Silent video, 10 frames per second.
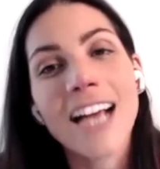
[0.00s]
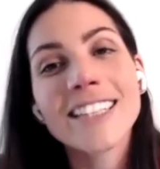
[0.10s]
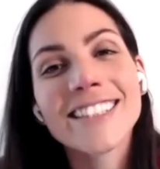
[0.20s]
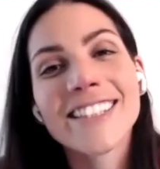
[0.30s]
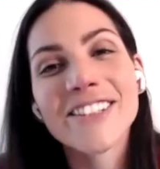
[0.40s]

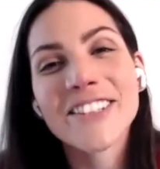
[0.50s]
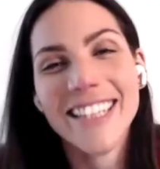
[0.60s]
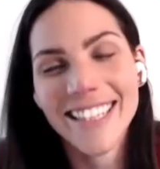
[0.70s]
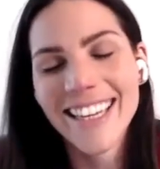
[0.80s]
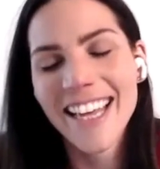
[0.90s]
I
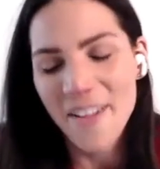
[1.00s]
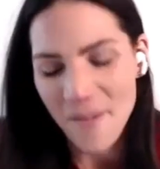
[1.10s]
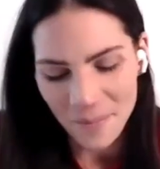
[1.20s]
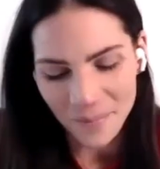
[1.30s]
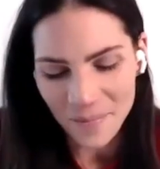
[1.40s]
seriously,
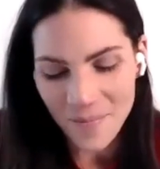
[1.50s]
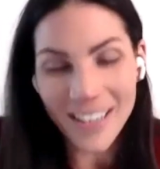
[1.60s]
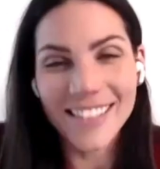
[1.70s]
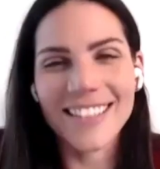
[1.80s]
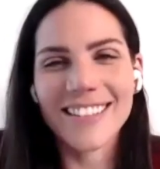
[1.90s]

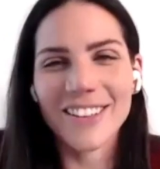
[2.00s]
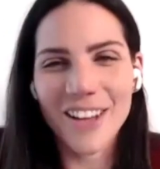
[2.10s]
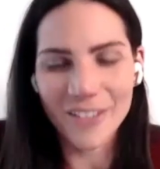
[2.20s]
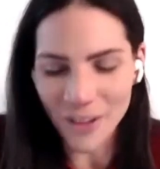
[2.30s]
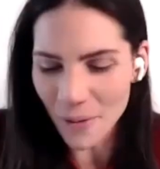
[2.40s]
my sister
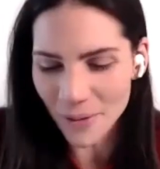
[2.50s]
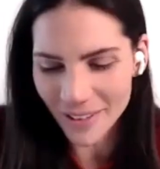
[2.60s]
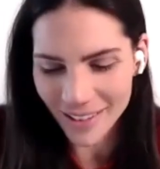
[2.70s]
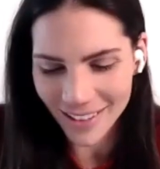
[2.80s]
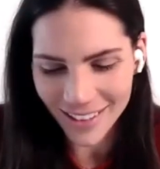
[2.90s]
loved
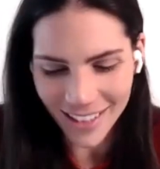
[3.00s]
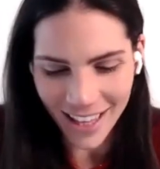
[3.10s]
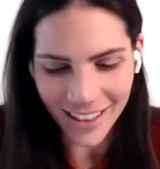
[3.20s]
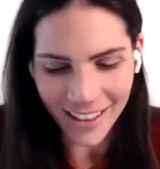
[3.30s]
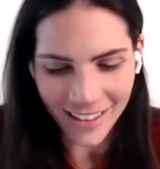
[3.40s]
those
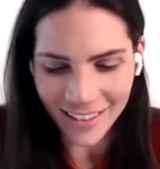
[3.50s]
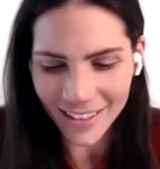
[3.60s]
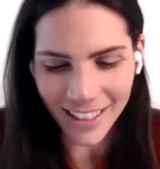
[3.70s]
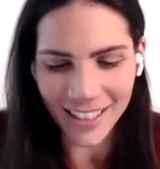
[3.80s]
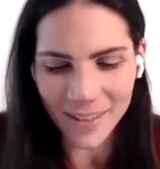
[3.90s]

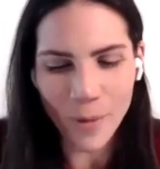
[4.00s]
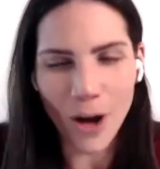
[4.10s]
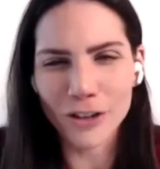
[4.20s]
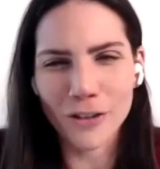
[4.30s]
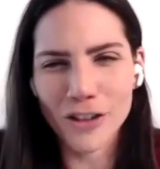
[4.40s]
like
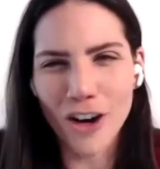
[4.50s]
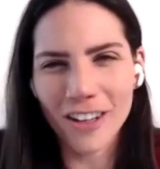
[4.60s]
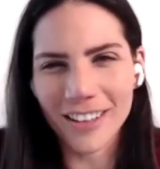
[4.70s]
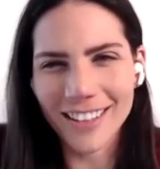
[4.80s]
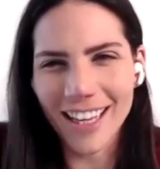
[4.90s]
box of
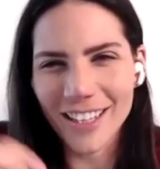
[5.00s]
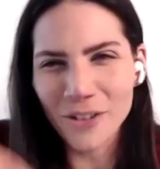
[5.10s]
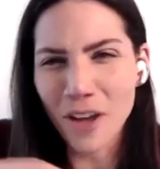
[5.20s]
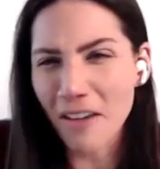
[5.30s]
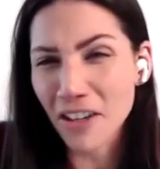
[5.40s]
chocolate that
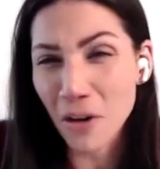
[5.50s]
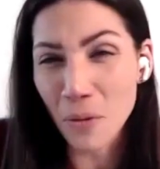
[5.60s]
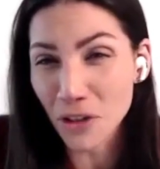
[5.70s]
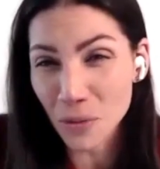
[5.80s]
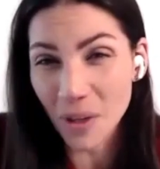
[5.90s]
you never
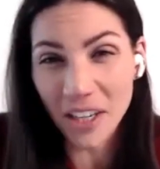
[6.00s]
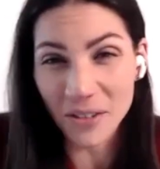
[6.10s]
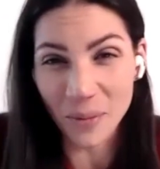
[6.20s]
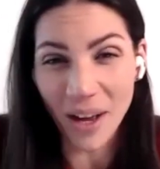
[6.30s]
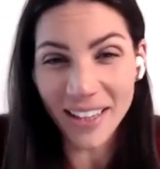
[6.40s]
know which one
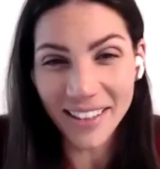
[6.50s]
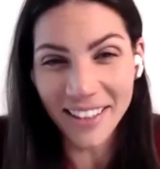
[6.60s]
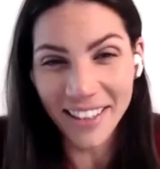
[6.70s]
is what,